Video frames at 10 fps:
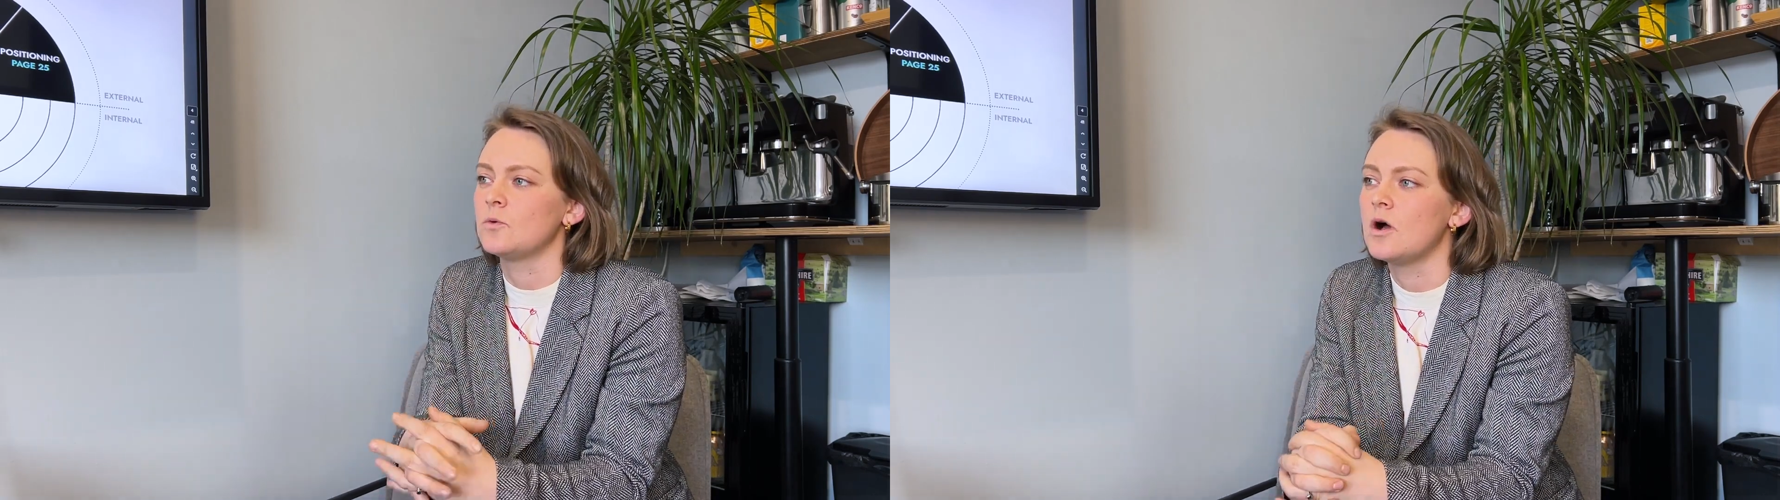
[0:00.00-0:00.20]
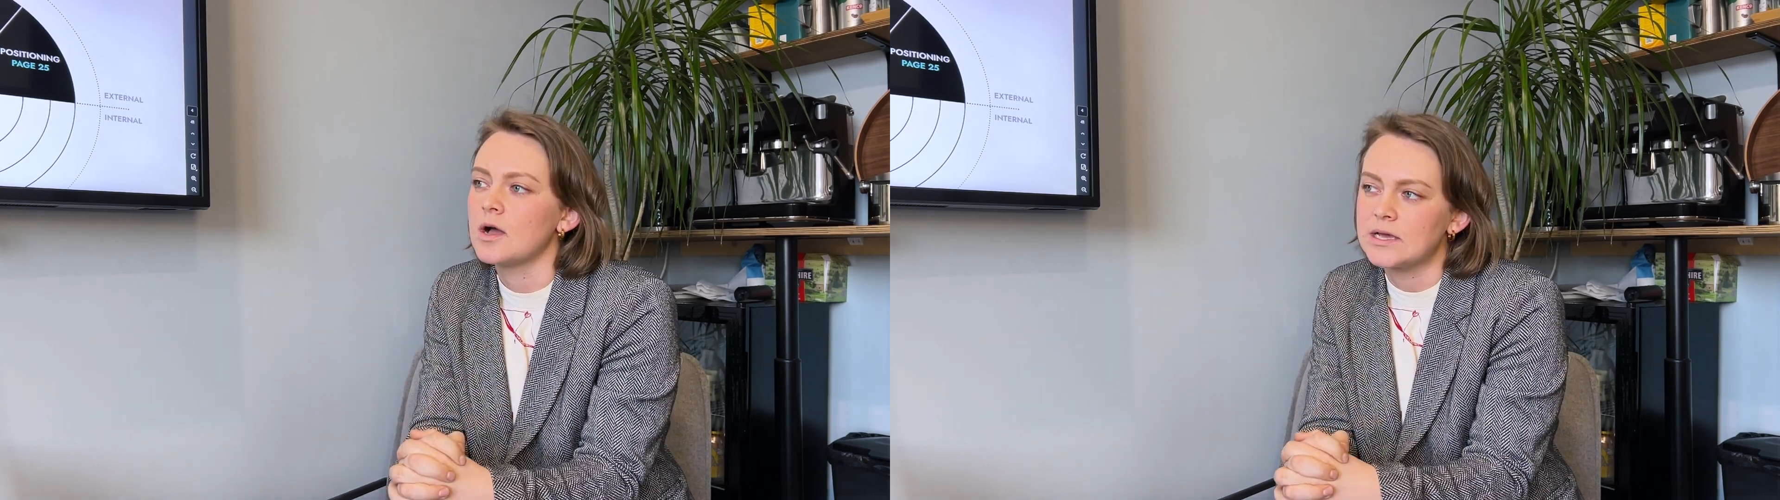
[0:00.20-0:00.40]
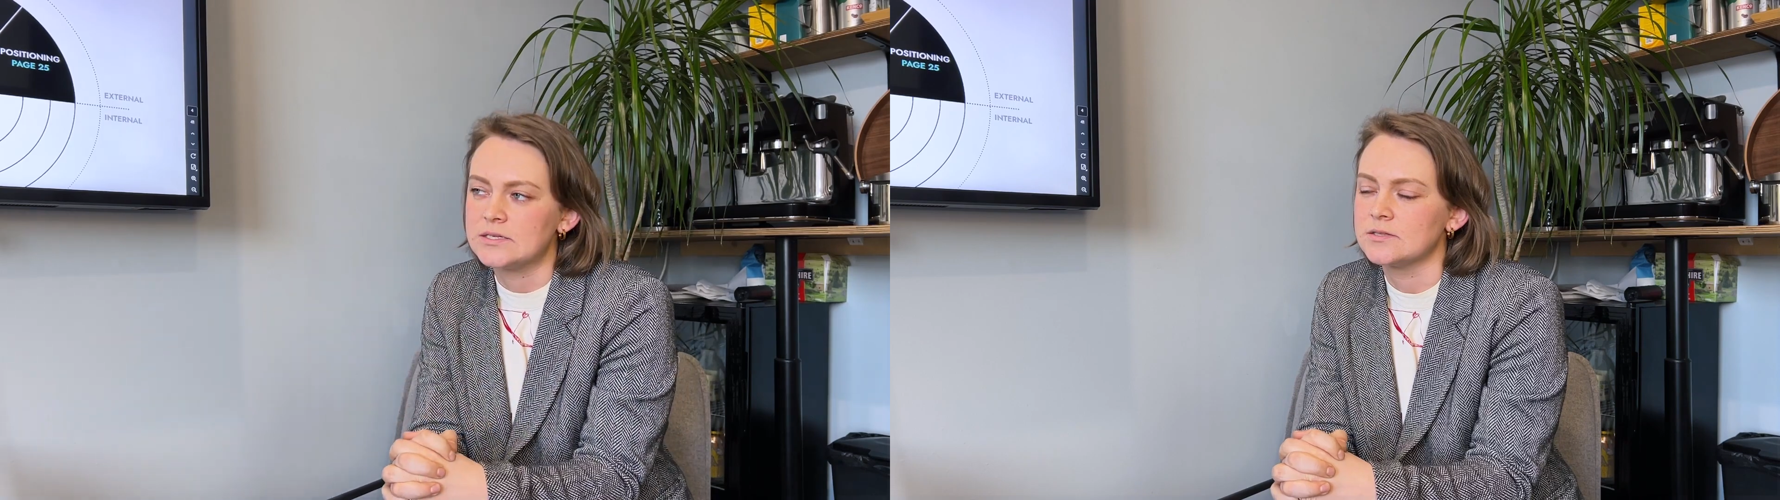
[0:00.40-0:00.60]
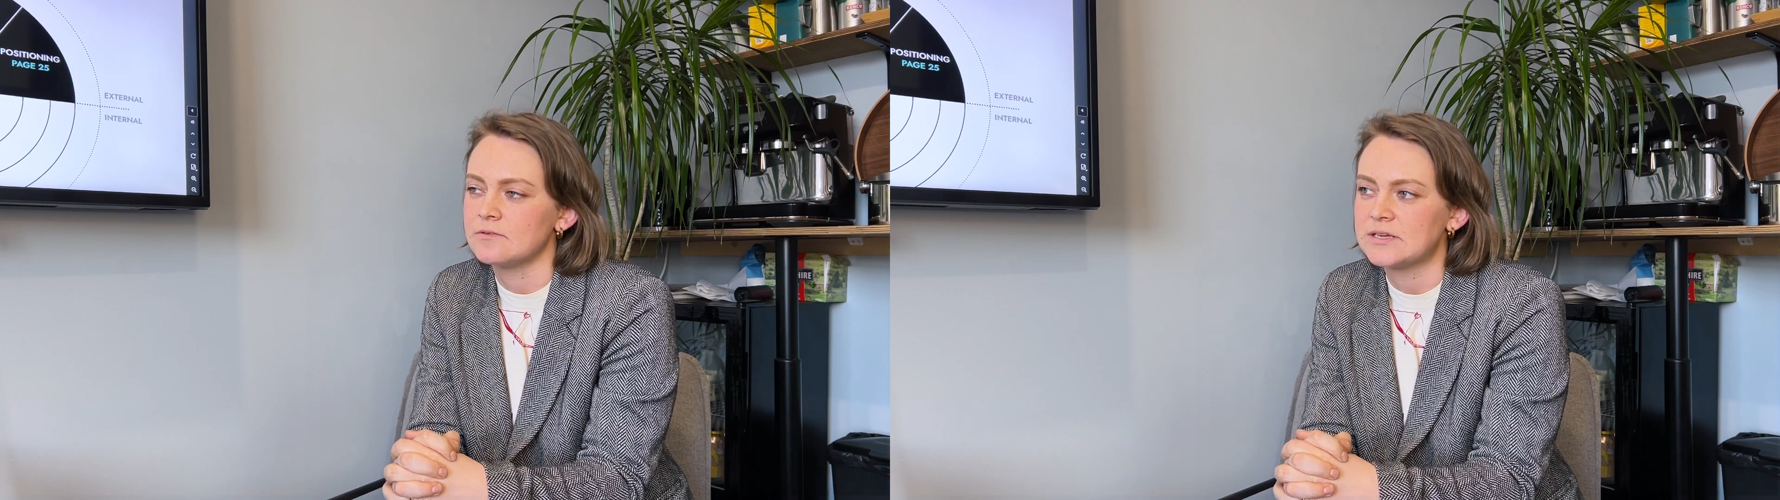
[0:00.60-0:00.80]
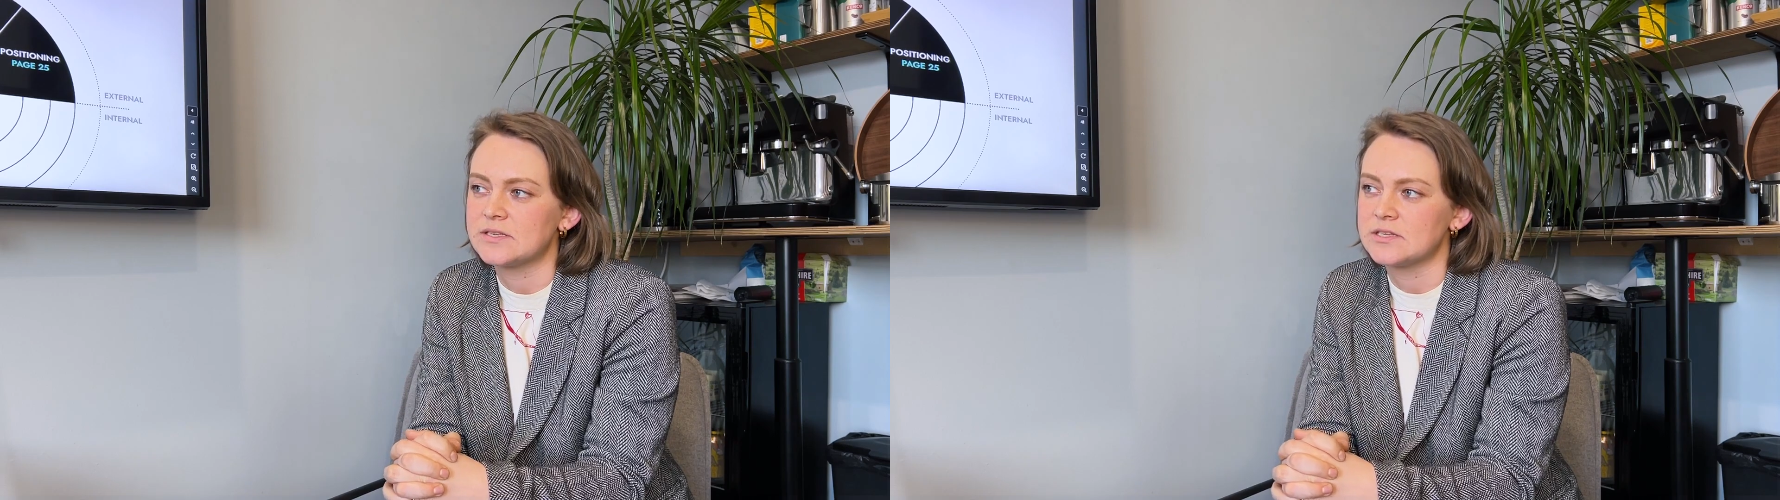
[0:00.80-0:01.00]
work into the
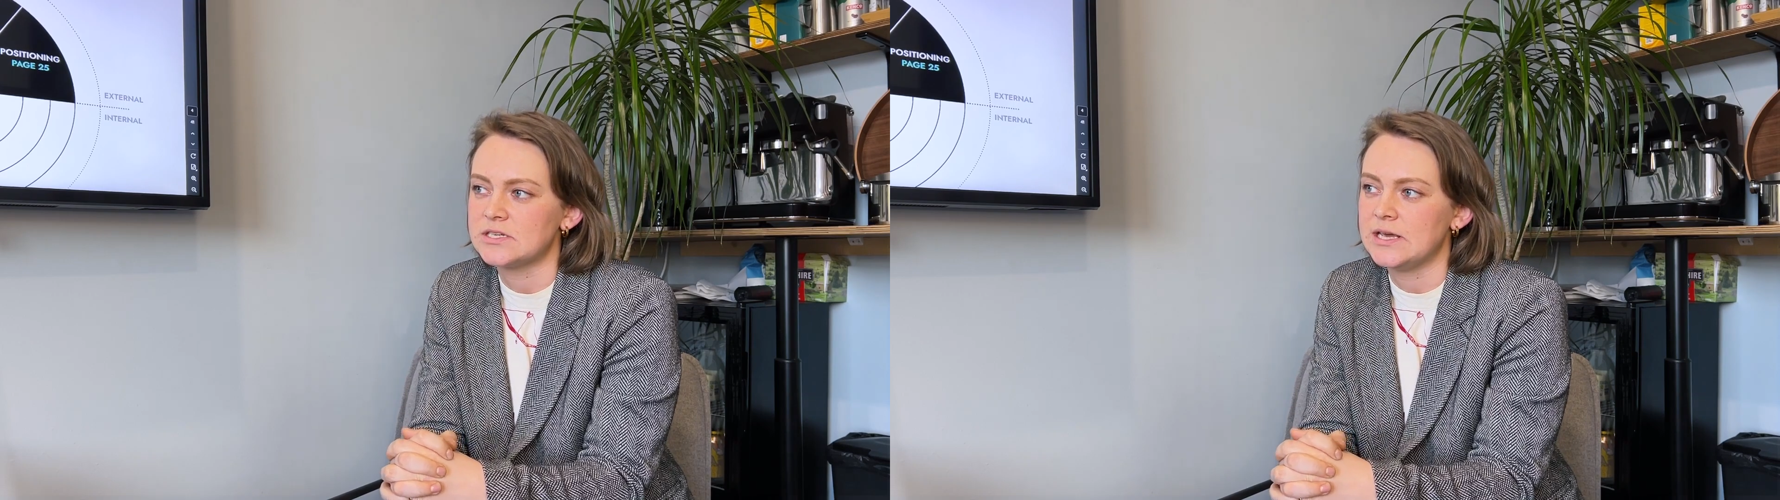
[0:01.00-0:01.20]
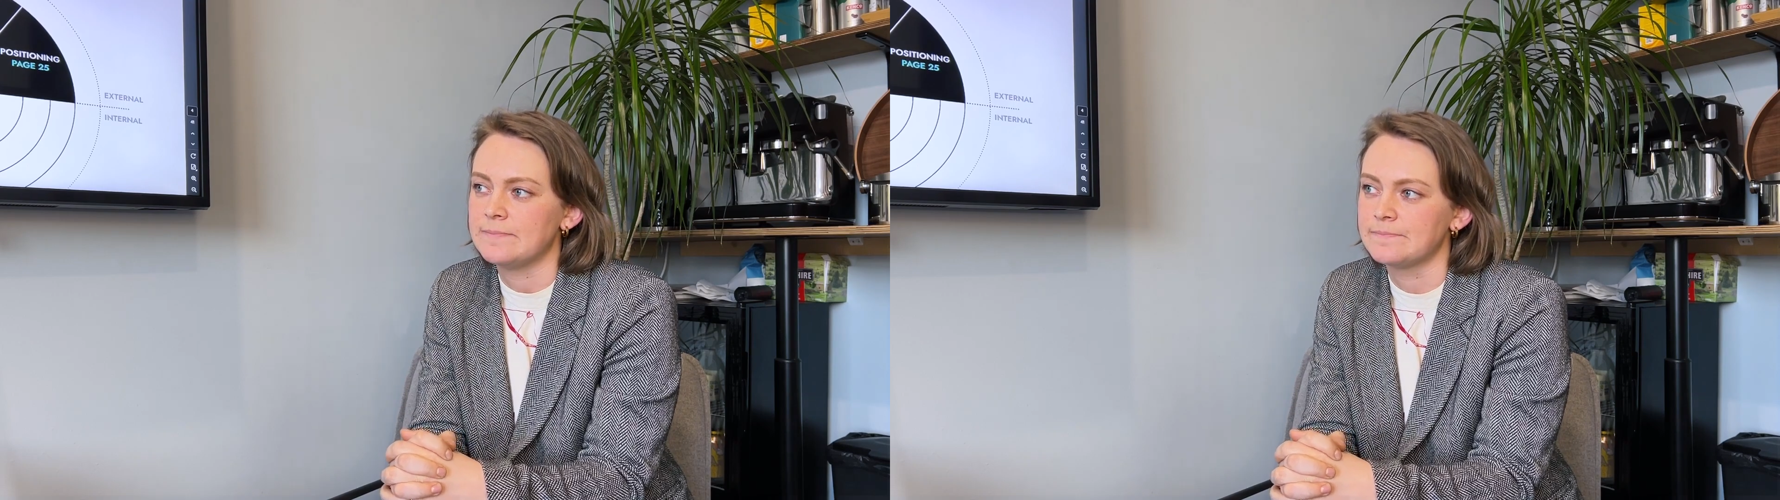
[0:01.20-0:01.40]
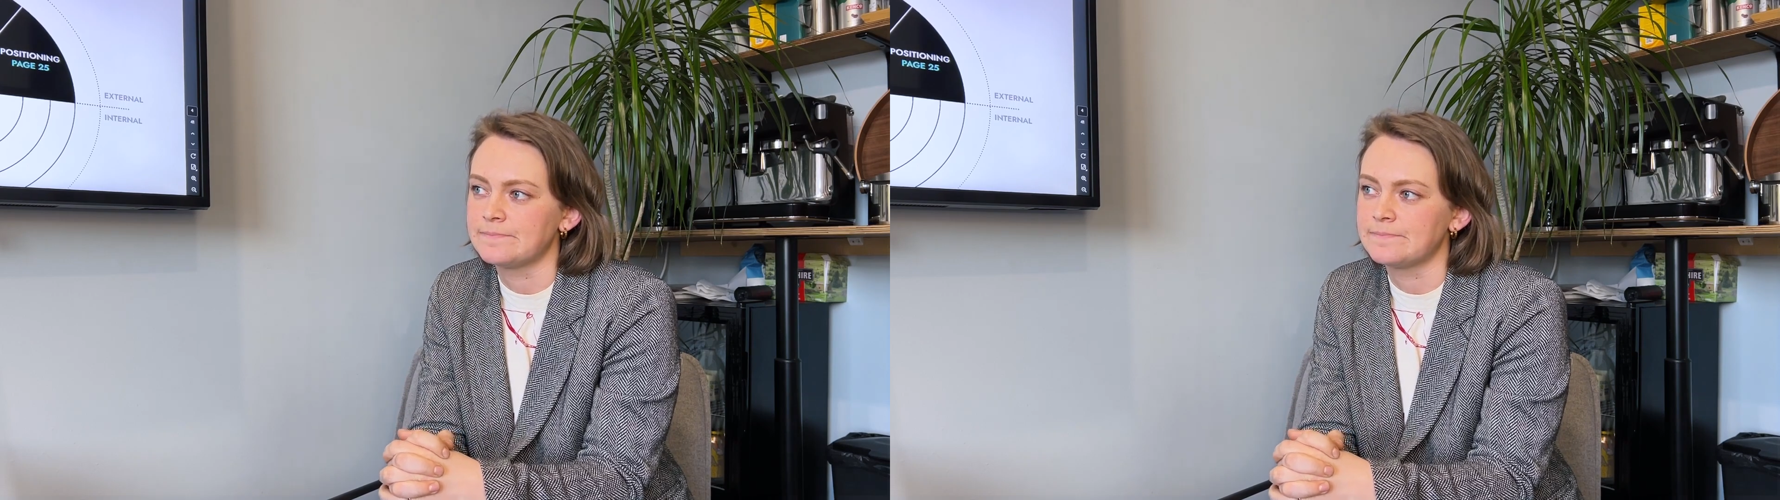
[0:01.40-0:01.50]
rest of the team.